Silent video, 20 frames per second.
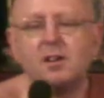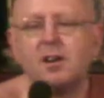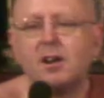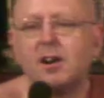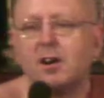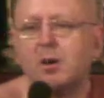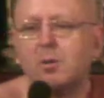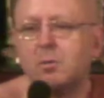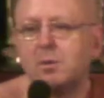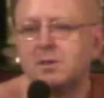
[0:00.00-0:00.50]

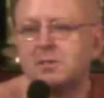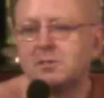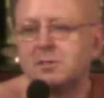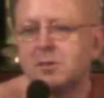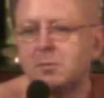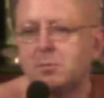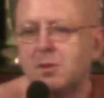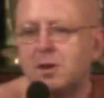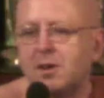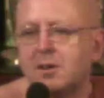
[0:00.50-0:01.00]
Our
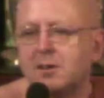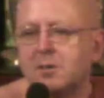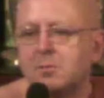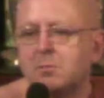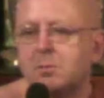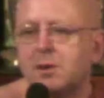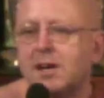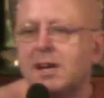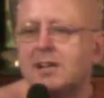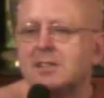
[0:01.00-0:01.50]
wisdom, our
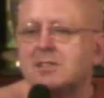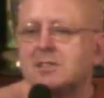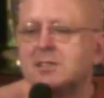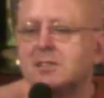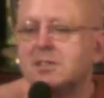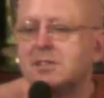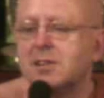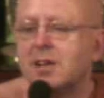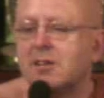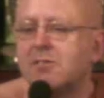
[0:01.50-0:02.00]

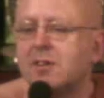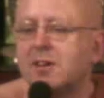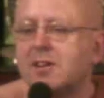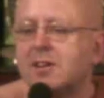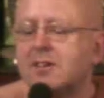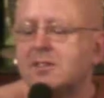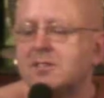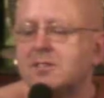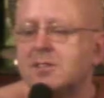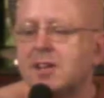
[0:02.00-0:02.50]
compassion, our
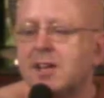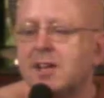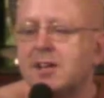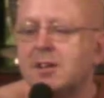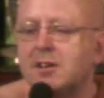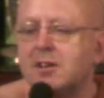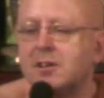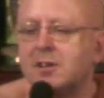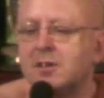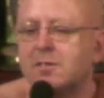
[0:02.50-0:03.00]

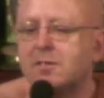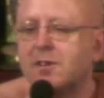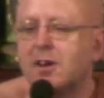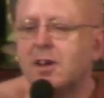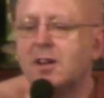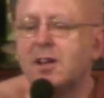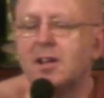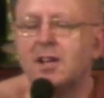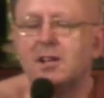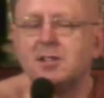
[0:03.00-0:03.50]
understanding of
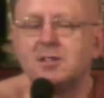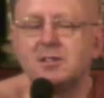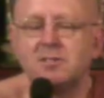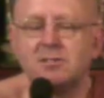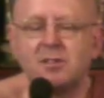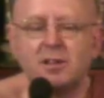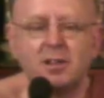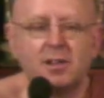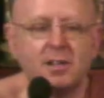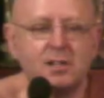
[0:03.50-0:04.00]
our nature
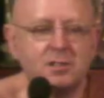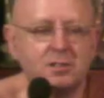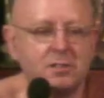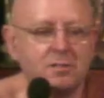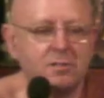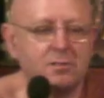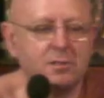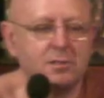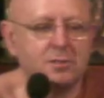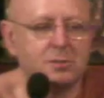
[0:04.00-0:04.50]
and the nature
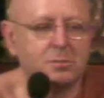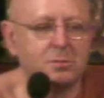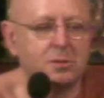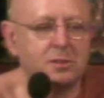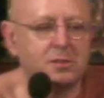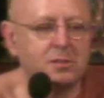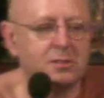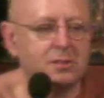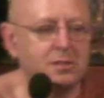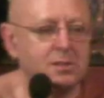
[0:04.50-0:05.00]
of this
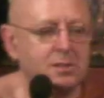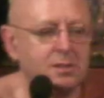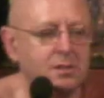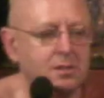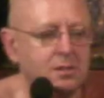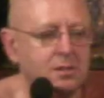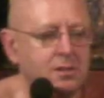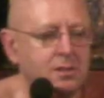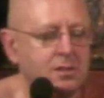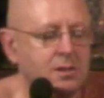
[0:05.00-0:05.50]
world.
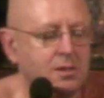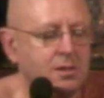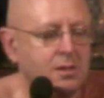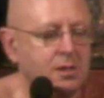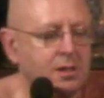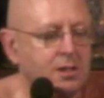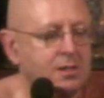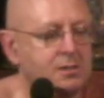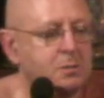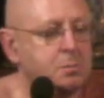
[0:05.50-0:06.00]

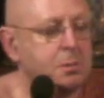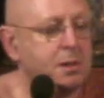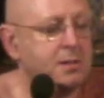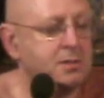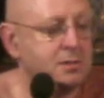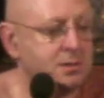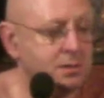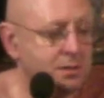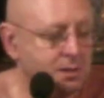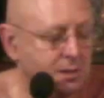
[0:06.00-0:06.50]
And
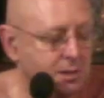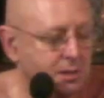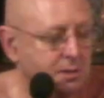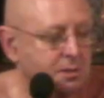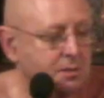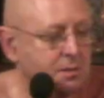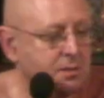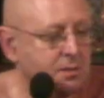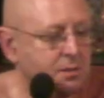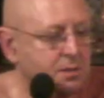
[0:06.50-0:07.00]
especially
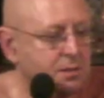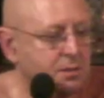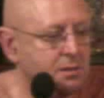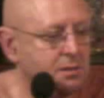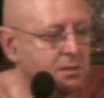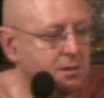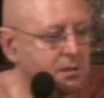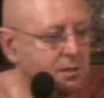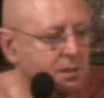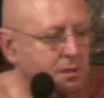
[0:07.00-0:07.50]

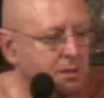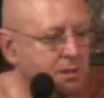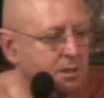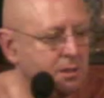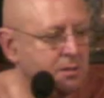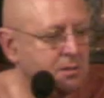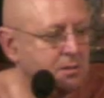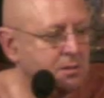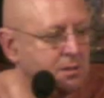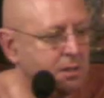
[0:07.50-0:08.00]

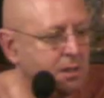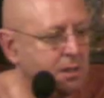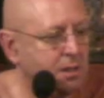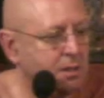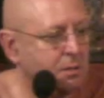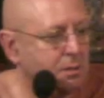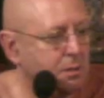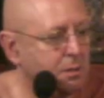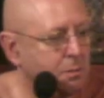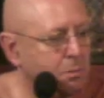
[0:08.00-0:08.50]
that, uh,
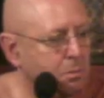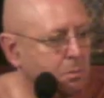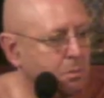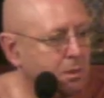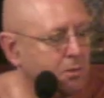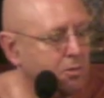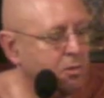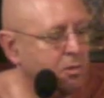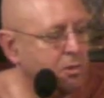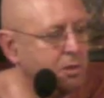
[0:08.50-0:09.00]

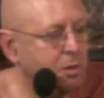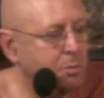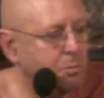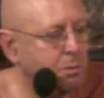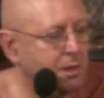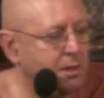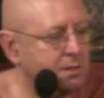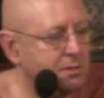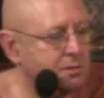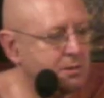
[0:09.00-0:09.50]
well, I've already
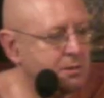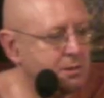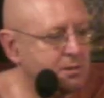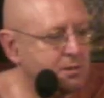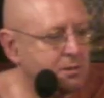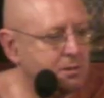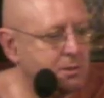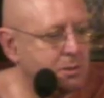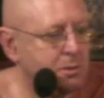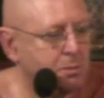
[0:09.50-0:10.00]

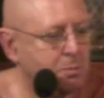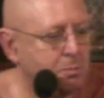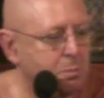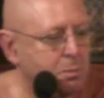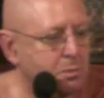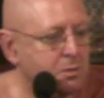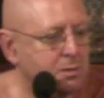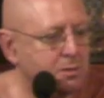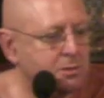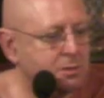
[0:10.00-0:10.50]
mentioned the
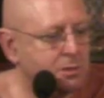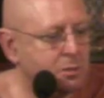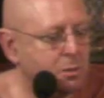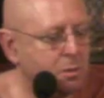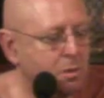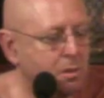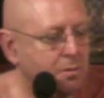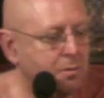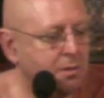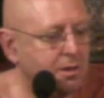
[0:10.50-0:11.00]
Buddhist
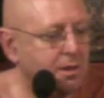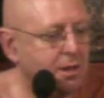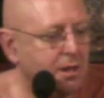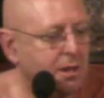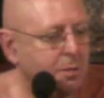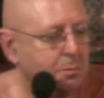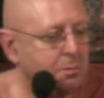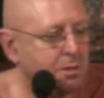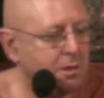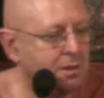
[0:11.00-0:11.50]
law of
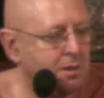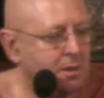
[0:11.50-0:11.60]
karma.